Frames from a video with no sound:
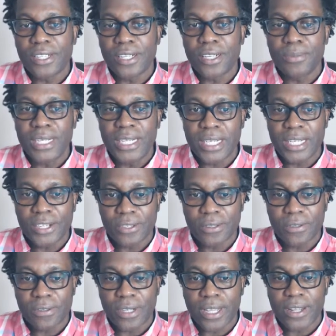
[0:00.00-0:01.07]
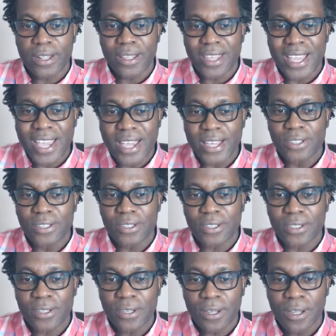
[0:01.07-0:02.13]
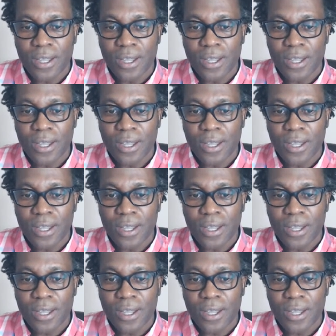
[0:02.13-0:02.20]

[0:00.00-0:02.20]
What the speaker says: and limitations. And the thing is